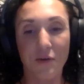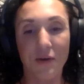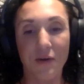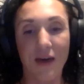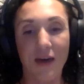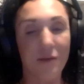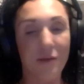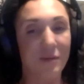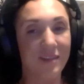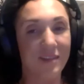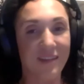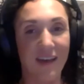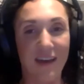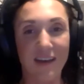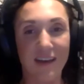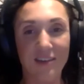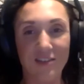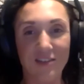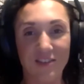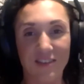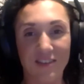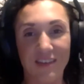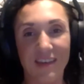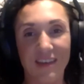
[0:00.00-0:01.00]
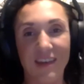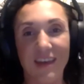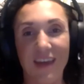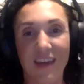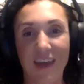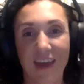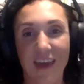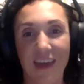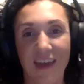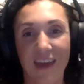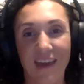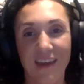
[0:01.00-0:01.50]
I was actually
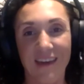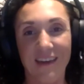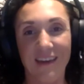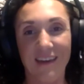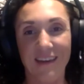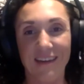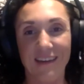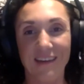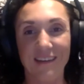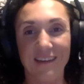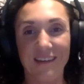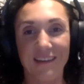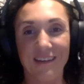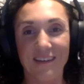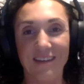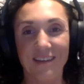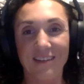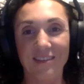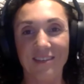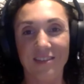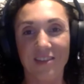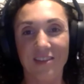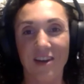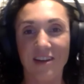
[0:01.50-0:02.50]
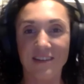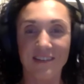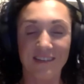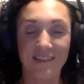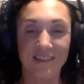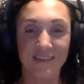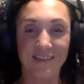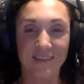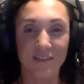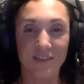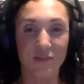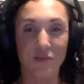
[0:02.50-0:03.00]
a long
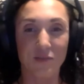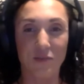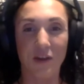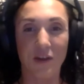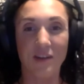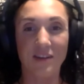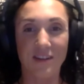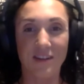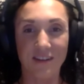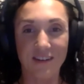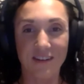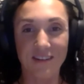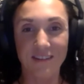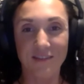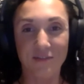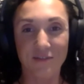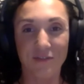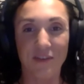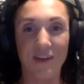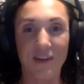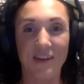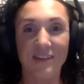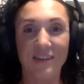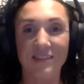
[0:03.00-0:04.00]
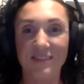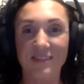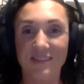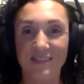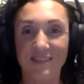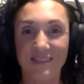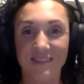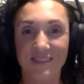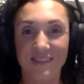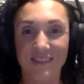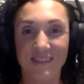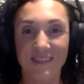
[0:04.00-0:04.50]
distance runner
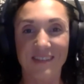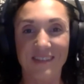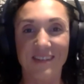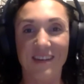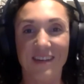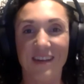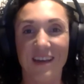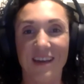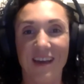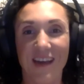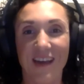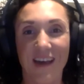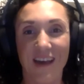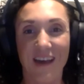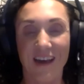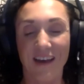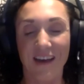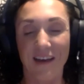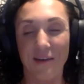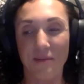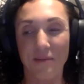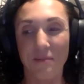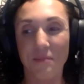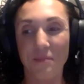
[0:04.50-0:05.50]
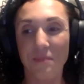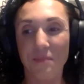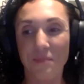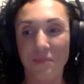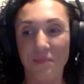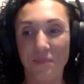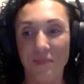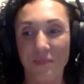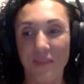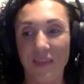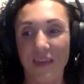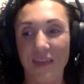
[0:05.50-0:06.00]
first. Um,
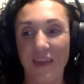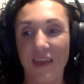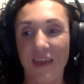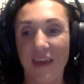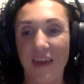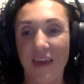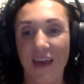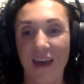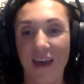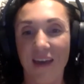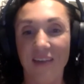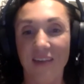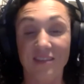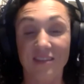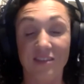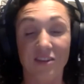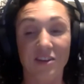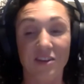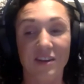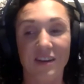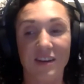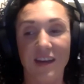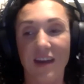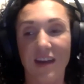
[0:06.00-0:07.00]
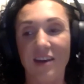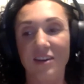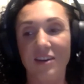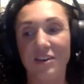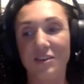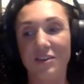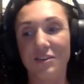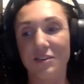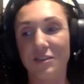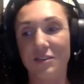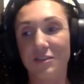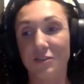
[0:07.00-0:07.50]
I started
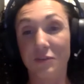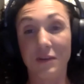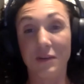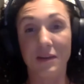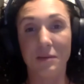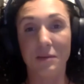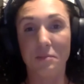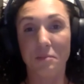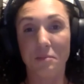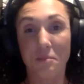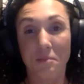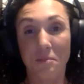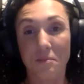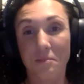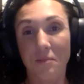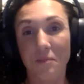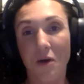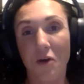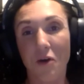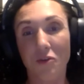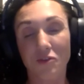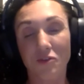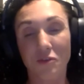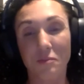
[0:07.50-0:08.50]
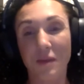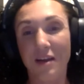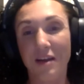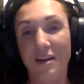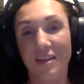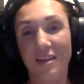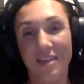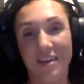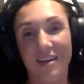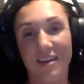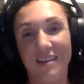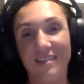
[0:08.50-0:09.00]
out doing
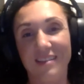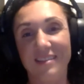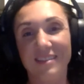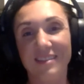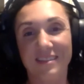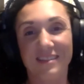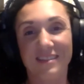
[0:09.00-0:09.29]
ultramarathons.